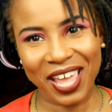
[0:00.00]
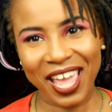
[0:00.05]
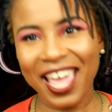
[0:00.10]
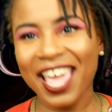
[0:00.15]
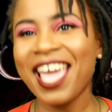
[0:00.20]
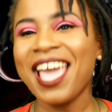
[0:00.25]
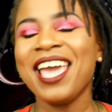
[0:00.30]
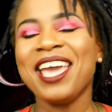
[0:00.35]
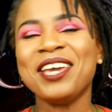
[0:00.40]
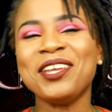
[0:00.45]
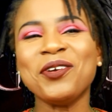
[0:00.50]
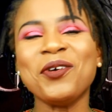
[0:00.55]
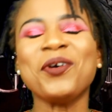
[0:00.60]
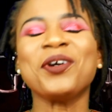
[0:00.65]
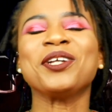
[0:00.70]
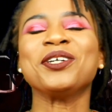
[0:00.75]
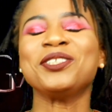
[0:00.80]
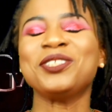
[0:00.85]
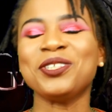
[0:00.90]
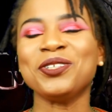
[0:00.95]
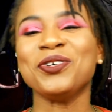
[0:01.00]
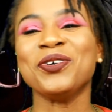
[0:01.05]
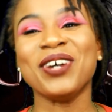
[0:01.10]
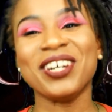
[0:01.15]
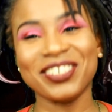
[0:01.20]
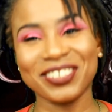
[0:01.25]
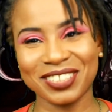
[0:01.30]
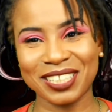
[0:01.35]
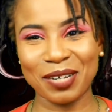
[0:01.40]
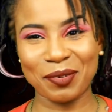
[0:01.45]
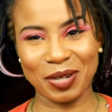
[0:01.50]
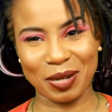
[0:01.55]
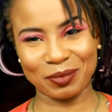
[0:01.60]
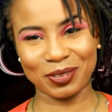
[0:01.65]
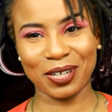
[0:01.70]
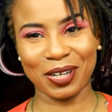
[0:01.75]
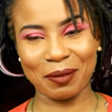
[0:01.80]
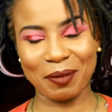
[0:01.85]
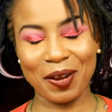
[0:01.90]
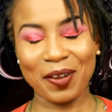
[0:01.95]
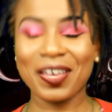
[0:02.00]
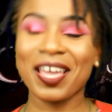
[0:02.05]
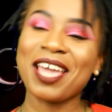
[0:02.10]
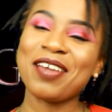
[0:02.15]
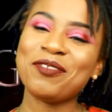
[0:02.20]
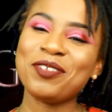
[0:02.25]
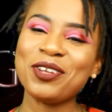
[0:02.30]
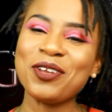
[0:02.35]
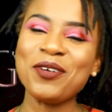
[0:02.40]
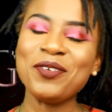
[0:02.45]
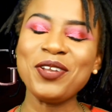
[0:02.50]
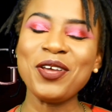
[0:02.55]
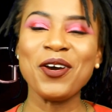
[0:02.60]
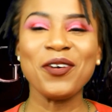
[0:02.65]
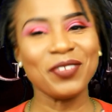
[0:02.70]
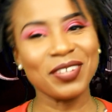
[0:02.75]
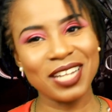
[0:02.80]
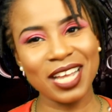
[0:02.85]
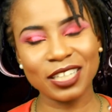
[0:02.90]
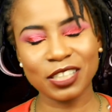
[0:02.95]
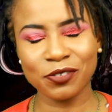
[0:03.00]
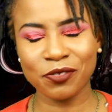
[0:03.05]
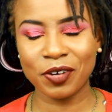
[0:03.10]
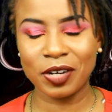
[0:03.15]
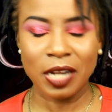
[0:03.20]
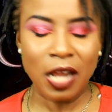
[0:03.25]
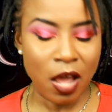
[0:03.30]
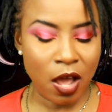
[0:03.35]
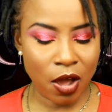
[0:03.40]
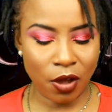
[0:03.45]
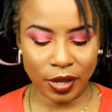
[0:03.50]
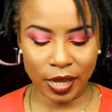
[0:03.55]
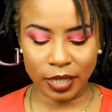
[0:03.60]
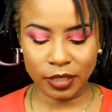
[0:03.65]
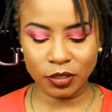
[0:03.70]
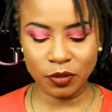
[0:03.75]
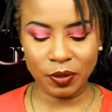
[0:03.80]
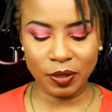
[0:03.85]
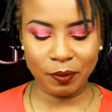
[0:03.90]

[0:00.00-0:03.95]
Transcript: Okay. In order to understand what I'm talking about. Okay. If you don't know, then ask a friend. Okay.